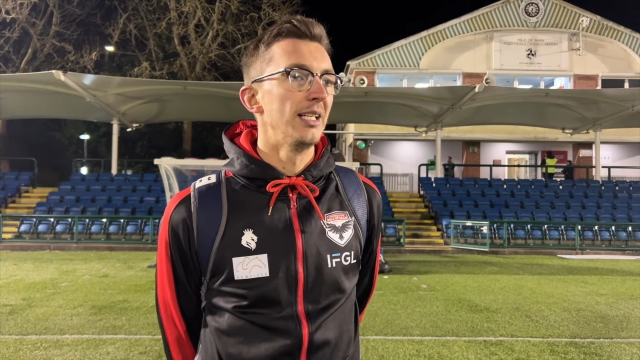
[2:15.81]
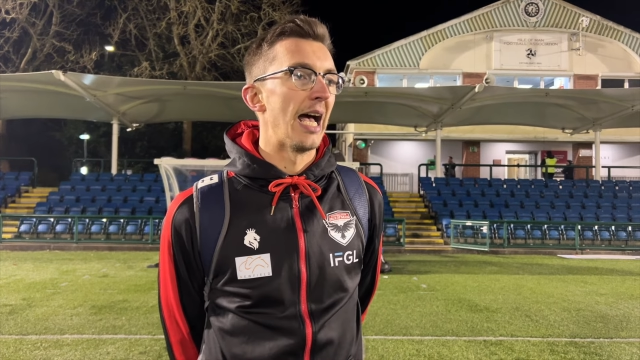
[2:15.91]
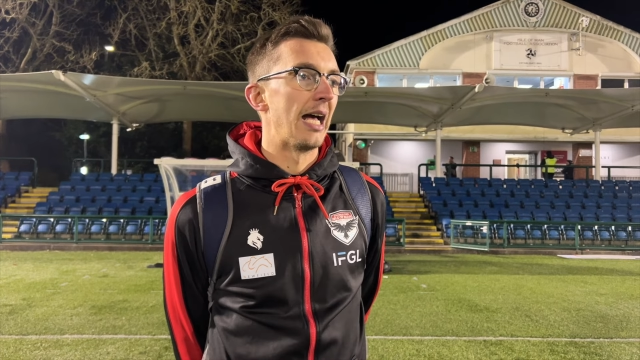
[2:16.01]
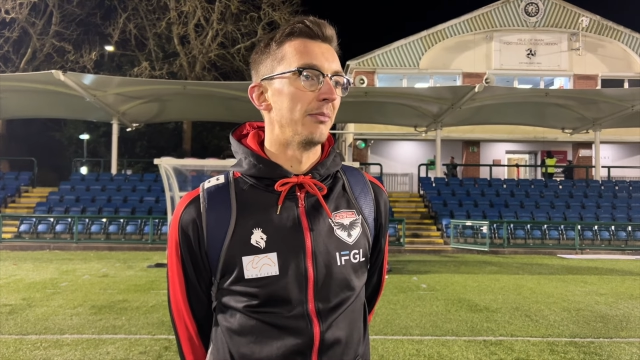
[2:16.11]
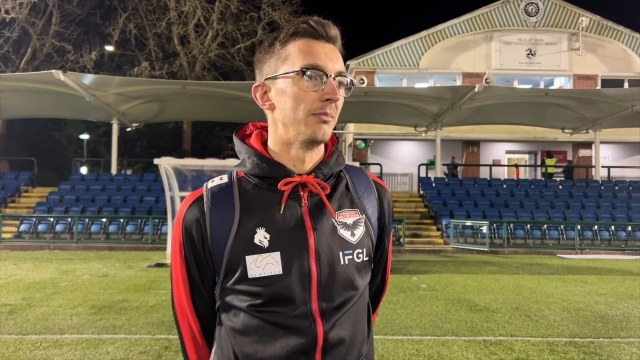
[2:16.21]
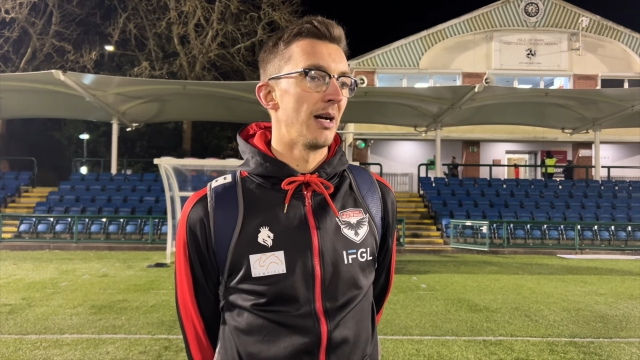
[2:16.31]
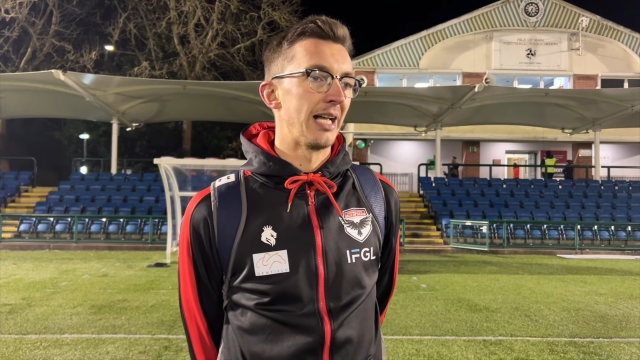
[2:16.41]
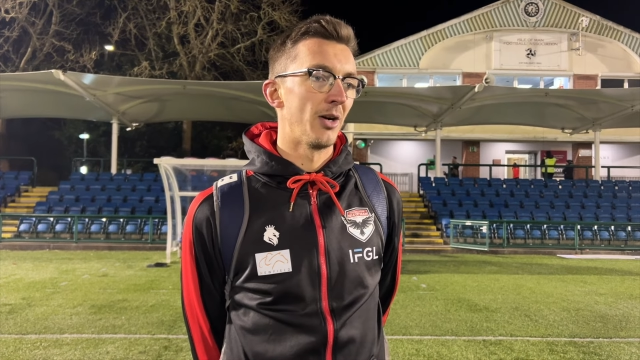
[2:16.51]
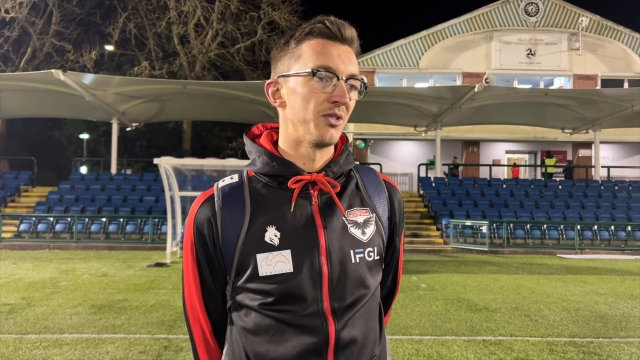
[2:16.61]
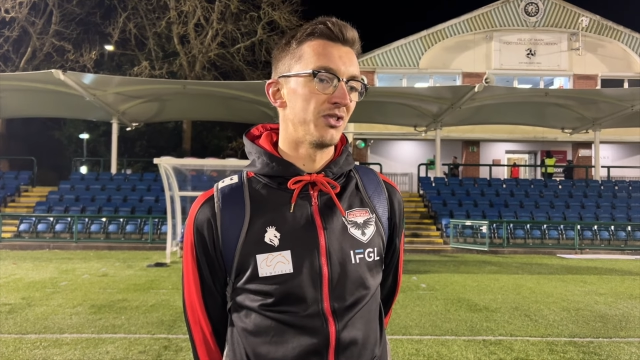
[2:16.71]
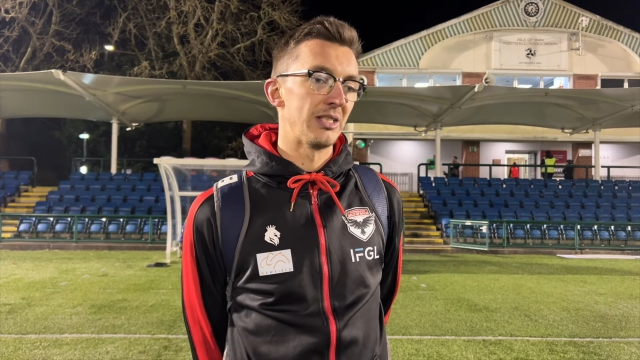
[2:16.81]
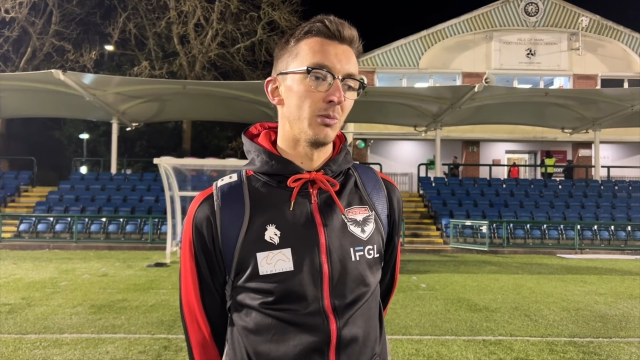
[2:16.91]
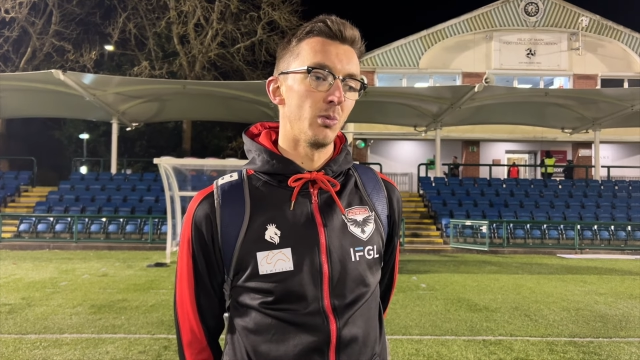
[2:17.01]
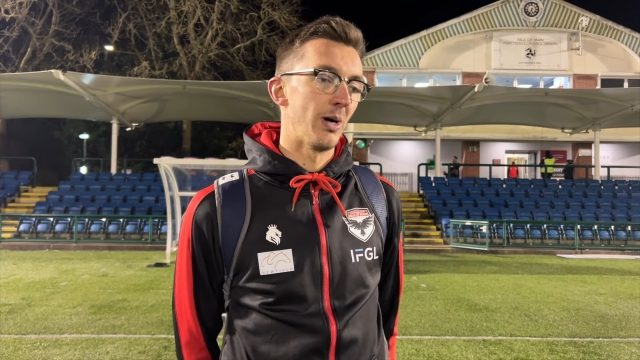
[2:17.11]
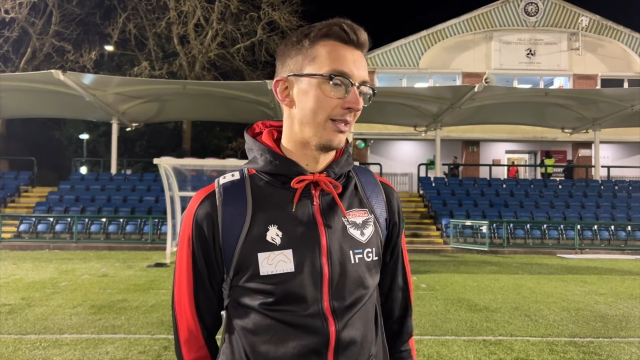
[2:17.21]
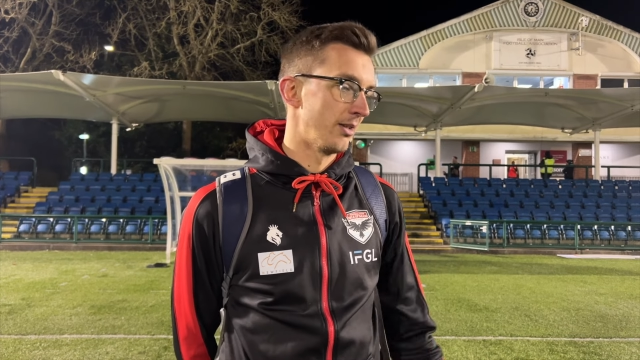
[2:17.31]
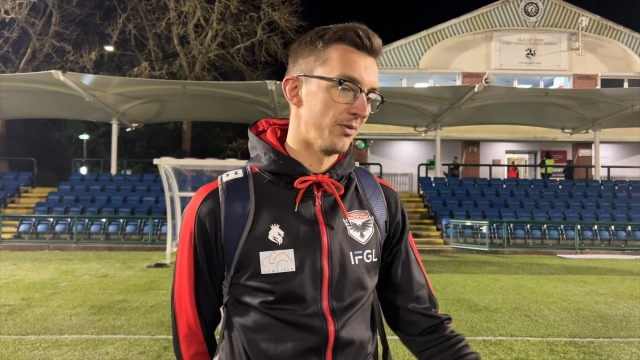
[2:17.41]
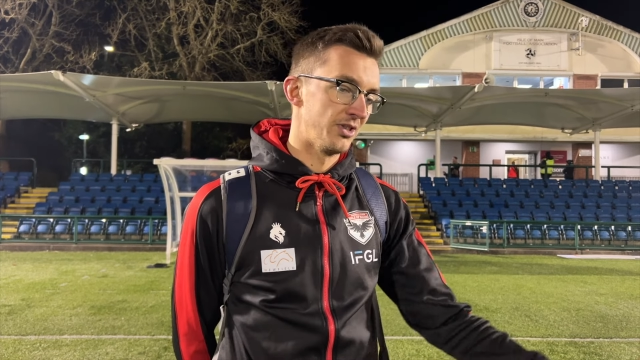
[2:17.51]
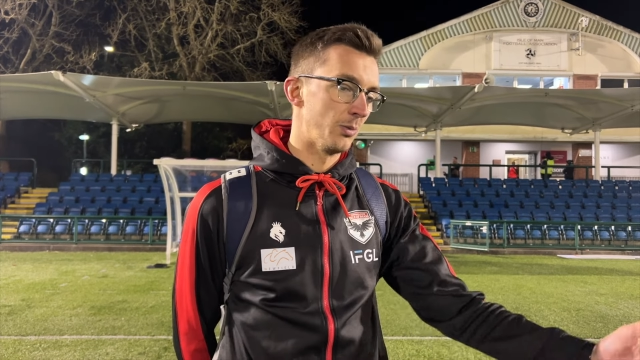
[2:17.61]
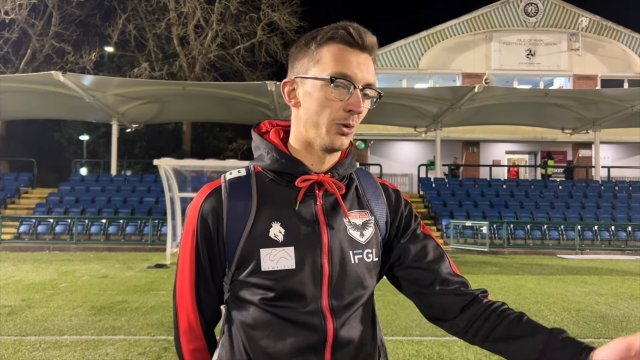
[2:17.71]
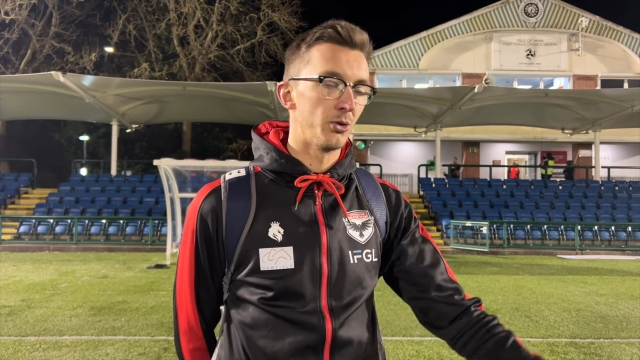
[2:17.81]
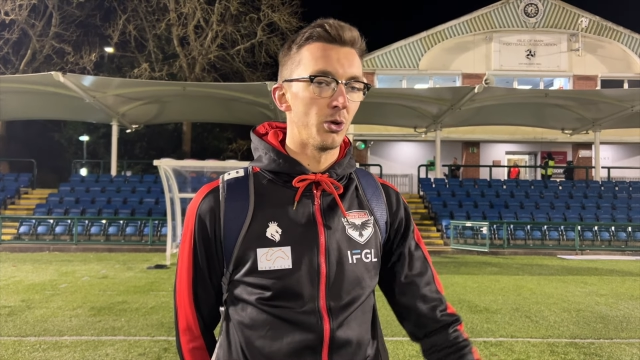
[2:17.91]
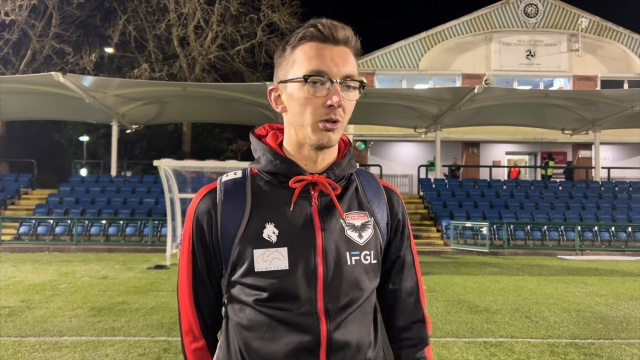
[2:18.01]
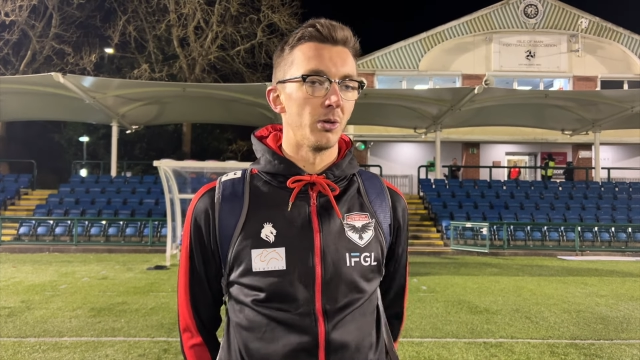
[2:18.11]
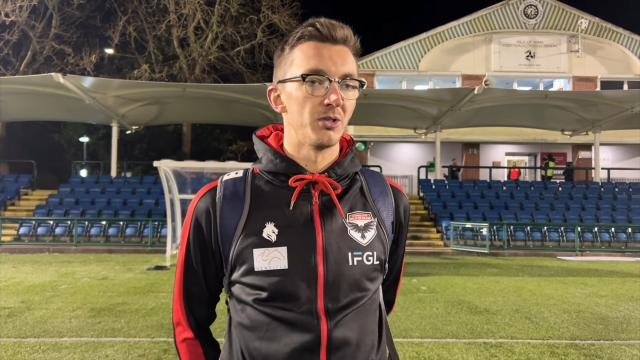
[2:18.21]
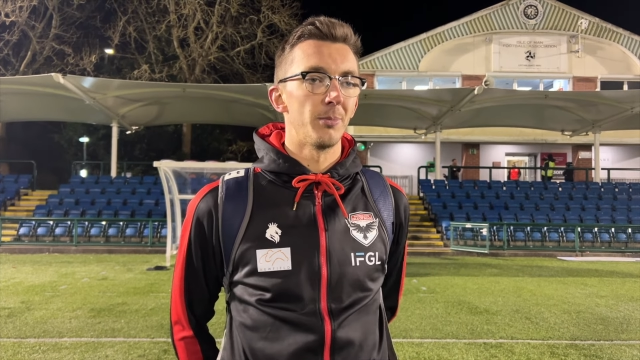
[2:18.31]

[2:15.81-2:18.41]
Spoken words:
And obviously, when one door closed,